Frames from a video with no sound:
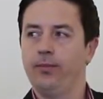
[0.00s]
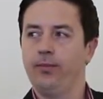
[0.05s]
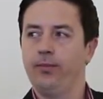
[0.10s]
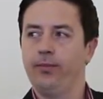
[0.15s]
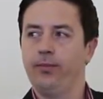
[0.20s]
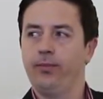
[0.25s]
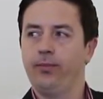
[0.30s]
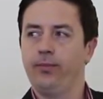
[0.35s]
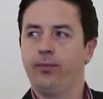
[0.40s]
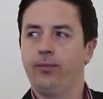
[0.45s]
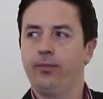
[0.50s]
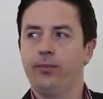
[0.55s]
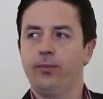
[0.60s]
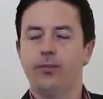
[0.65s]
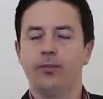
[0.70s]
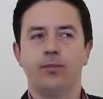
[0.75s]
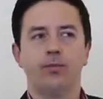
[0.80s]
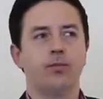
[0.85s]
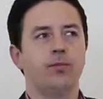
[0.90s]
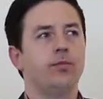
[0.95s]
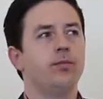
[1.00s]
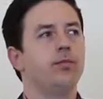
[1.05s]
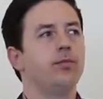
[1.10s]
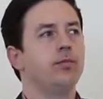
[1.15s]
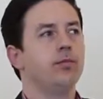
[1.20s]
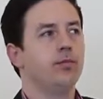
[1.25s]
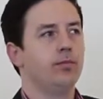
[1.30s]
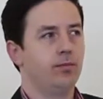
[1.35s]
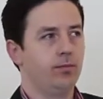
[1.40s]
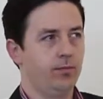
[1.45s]

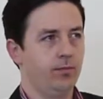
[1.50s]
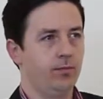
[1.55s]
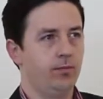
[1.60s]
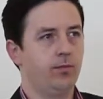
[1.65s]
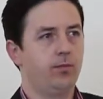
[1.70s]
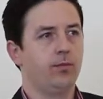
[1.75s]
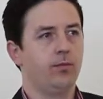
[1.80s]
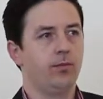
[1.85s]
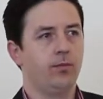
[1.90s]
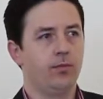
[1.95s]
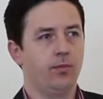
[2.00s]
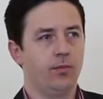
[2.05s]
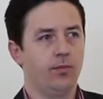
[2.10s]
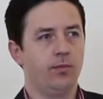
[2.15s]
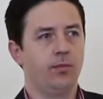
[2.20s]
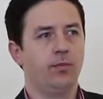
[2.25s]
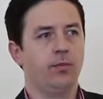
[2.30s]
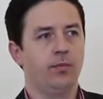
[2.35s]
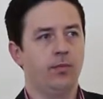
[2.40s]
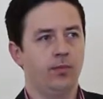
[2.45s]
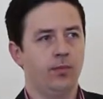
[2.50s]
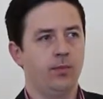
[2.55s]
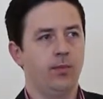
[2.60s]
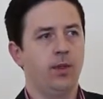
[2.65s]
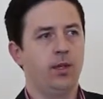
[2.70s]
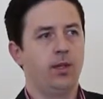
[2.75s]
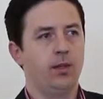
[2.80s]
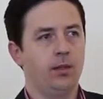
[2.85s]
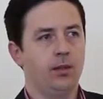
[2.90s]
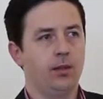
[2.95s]

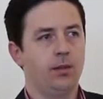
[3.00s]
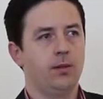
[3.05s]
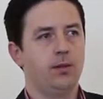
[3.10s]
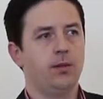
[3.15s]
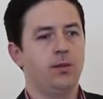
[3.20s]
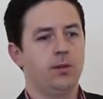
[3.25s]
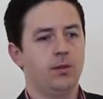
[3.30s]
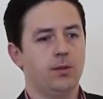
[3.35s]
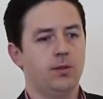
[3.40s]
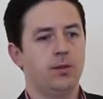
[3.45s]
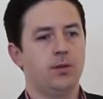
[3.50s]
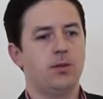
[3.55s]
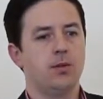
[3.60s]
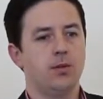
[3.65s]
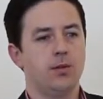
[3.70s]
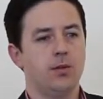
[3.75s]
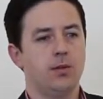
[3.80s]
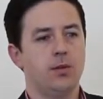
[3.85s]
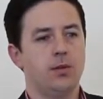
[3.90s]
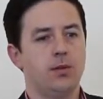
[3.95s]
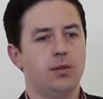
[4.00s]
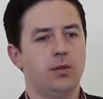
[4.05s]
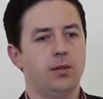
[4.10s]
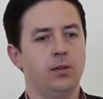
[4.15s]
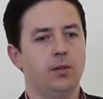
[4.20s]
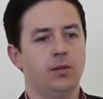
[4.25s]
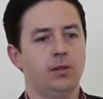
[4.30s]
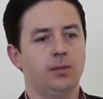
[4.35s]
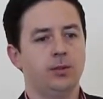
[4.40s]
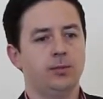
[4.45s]

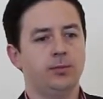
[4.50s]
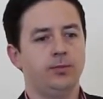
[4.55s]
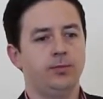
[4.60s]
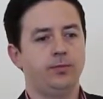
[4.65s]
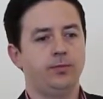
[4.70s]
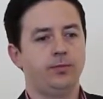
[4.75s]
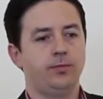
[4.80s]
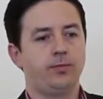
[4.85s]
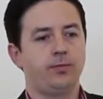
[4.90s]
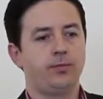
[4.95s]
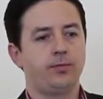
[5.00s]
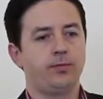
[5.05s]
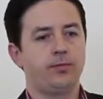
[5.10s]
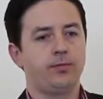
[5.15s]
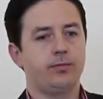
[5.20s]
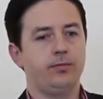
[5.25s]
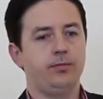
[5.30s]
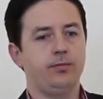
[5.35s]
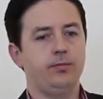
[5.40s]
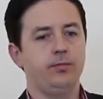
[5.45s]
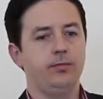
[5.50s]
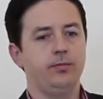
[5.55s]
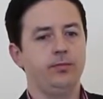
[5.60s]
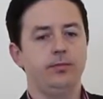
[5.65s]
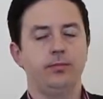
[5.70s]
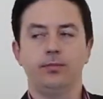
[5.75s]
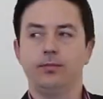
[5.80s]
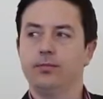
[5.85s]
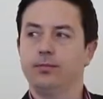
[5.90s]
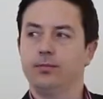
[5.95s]

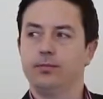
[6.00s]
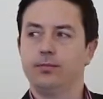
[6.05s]
(not speaking)